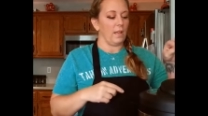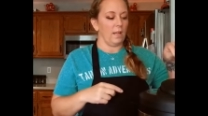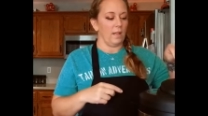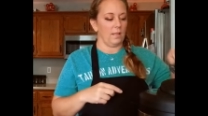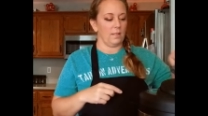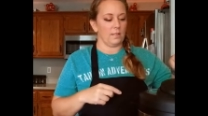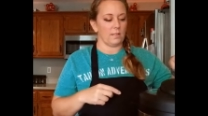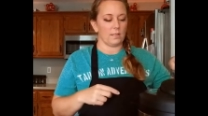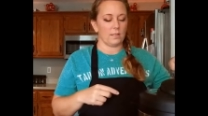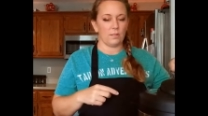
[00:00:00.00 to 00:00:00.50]

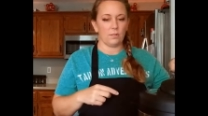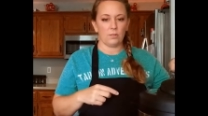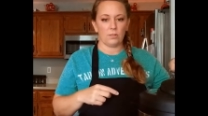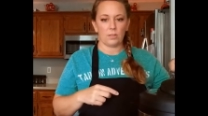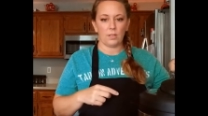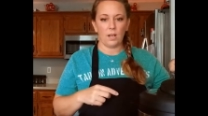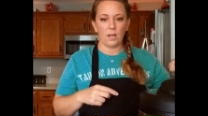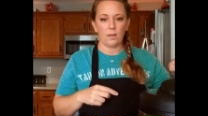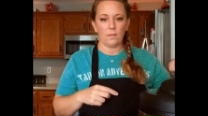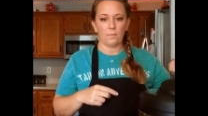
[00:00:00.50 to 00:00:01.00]
And this little
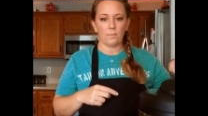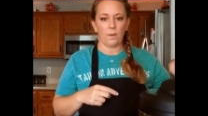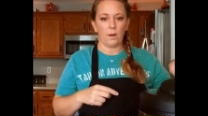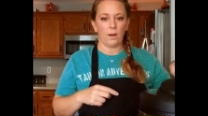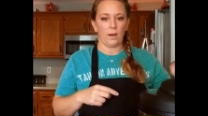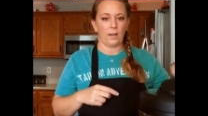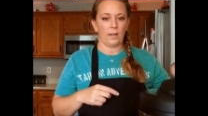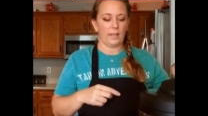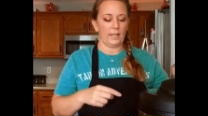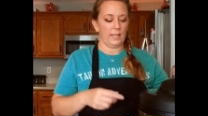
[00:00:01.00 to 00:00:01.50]
top
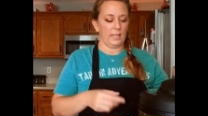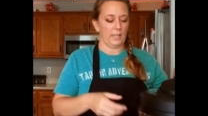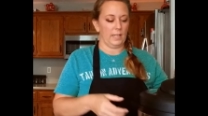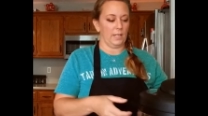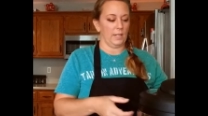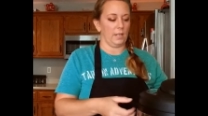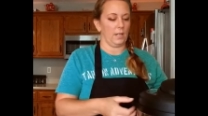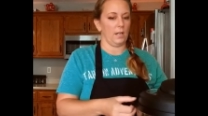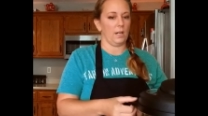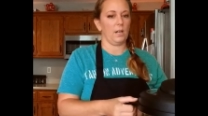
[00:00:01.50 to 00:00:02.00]
part
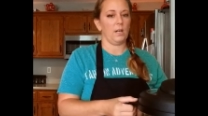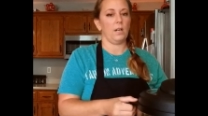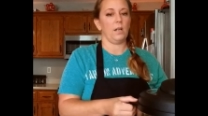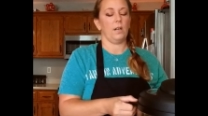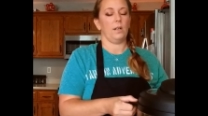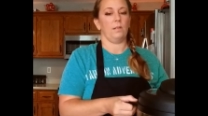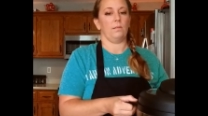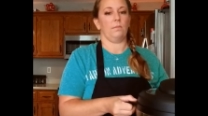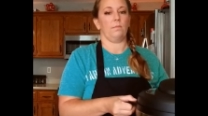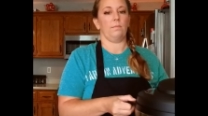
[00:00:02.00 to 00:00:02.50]
here,
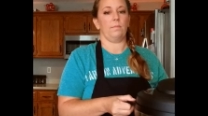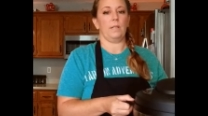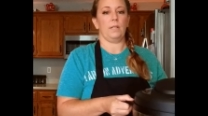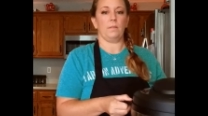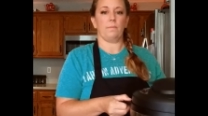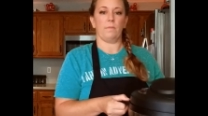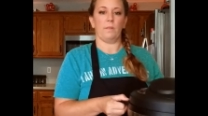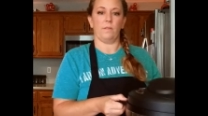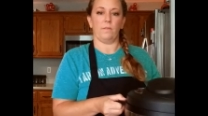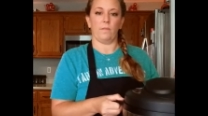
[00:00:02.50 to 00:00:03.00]

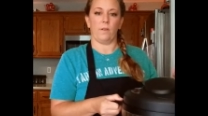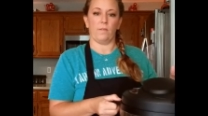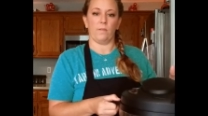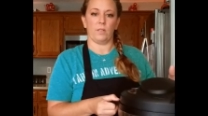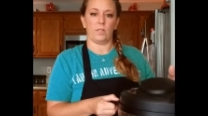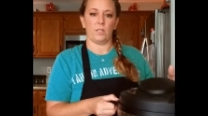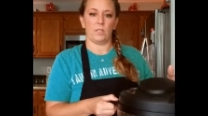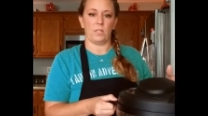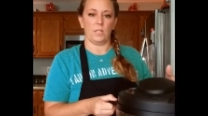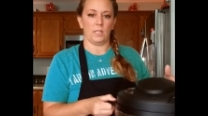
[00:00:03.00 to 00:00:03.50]
move over
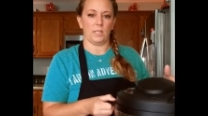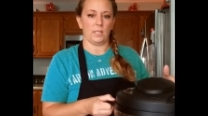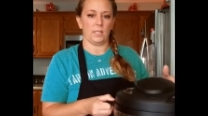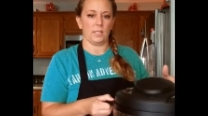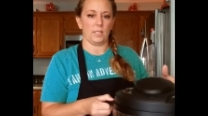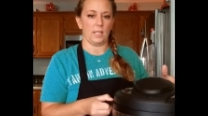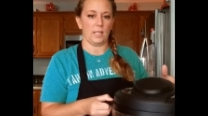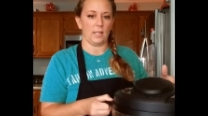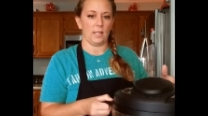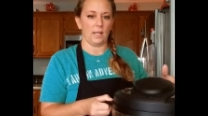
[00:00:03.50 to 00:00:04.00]
so you can
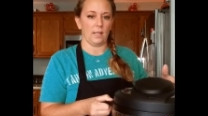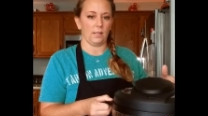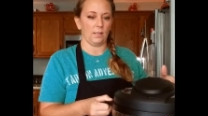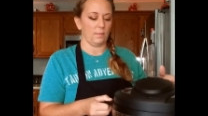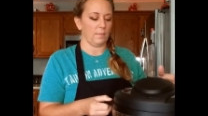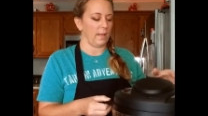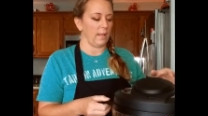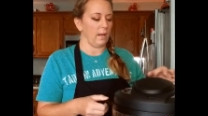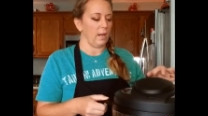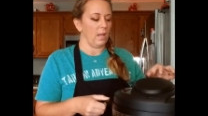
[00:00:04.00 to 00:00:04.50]
see that a little
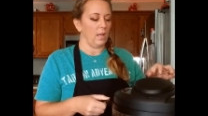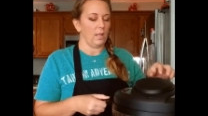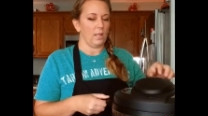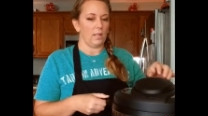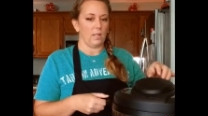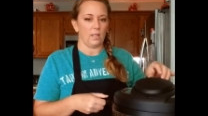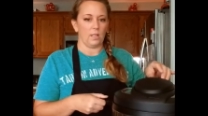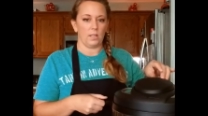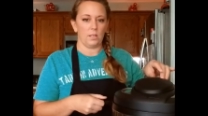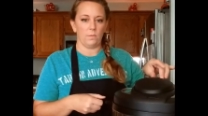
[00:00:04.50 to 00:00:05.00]
bit.
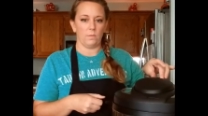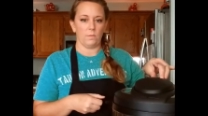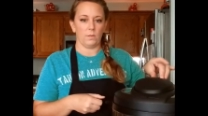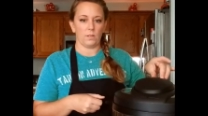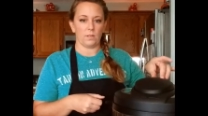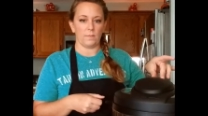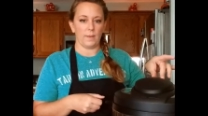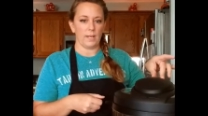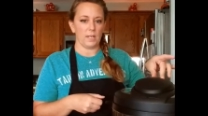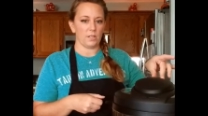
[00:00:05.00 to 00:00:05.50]
You want
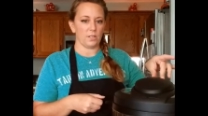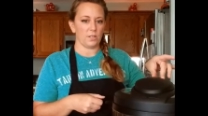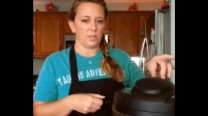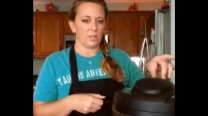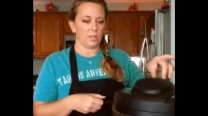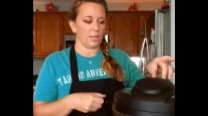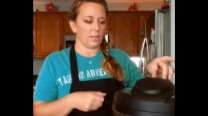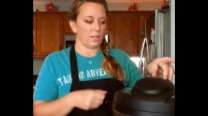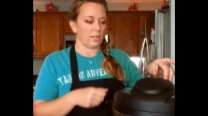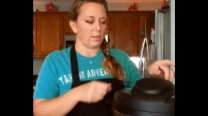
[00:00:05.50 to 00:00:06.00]
to make
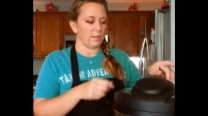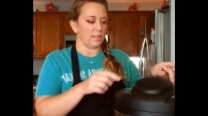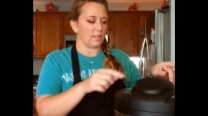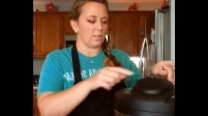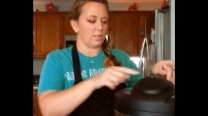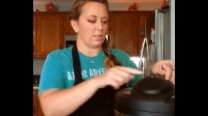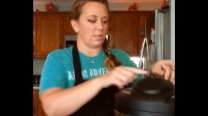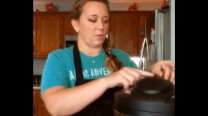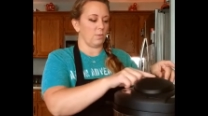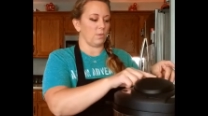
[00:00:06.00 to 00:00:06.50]
sure
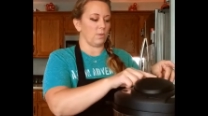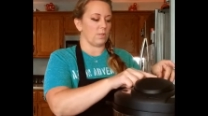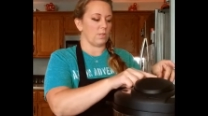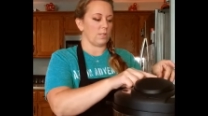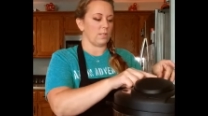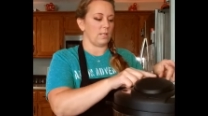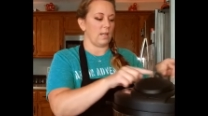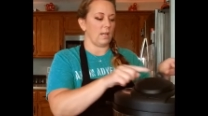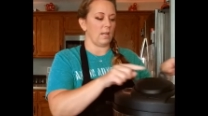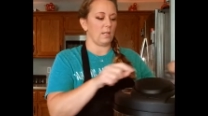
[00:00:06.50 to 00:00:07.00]
that you're
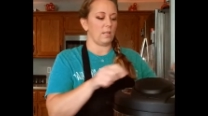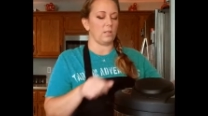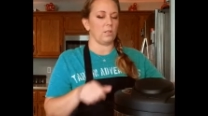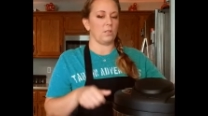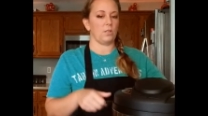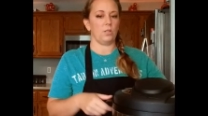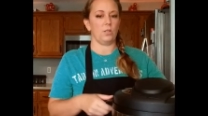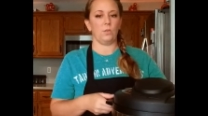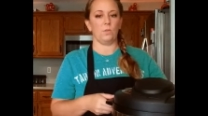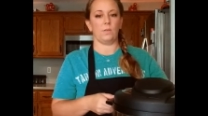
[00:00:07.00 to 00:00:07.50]
set
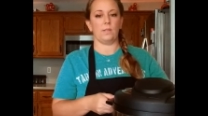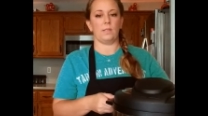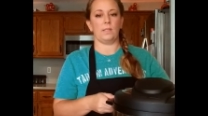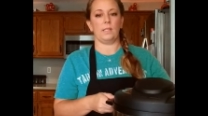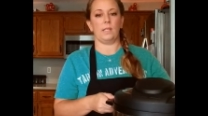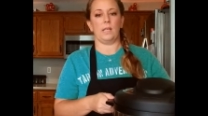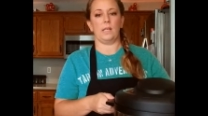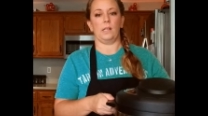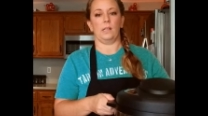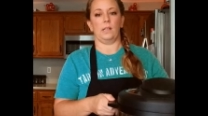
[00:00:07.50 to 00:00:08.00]
to
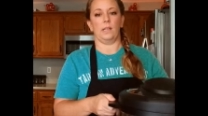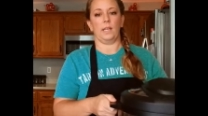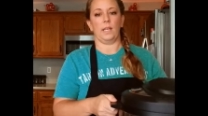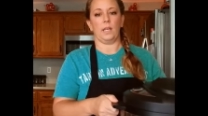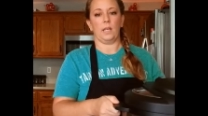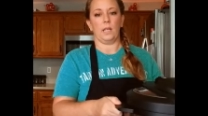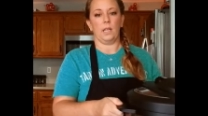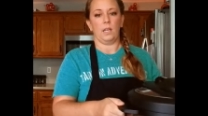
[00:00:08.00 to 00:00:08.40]
sealing.